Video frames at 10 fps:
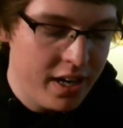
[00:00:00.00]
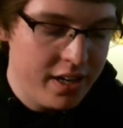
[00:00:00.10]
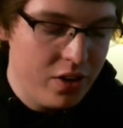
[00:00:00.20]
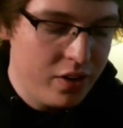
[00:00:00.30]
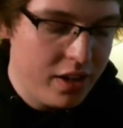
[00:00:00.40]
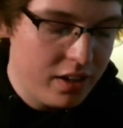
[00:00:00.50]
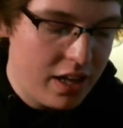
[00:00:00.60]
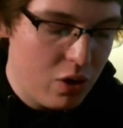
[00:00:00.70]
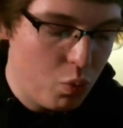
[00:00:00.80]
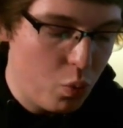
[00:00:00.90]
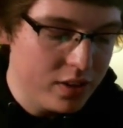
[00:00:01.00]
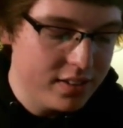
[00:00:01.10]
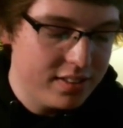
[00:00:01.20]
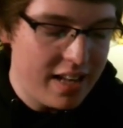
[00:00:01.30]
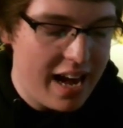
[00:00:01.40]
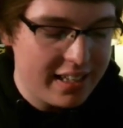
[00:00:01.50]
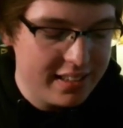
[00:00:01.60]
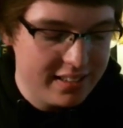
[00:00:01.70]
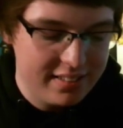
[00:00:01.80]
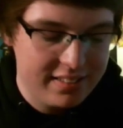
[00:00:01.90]
And he only allowed 1 sack
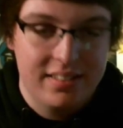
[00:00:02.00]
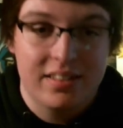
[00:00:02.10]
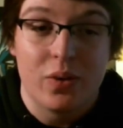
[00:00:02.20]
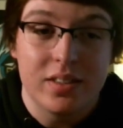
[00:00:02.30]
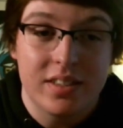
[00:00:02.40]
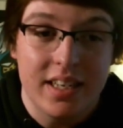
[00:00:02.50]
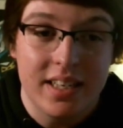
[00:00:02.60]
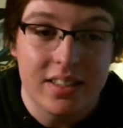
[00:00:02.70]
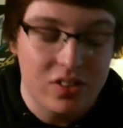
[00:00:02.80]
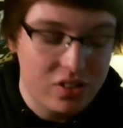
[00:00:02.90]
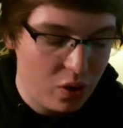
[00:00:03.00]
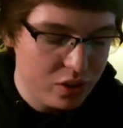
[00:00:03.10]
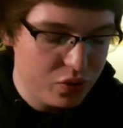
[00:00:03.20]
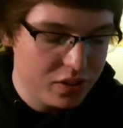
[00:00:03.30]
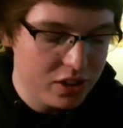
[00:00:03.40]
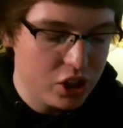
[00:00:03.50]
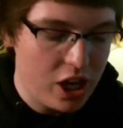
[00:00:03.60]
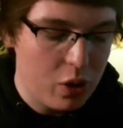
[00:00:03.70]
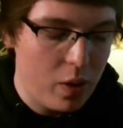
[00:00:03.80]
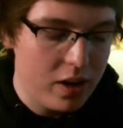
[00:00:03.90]
in his 13 starts for the
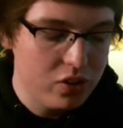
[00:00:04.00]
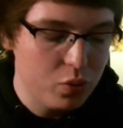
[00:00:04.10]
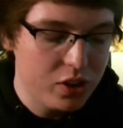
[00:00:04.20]
Jaguars,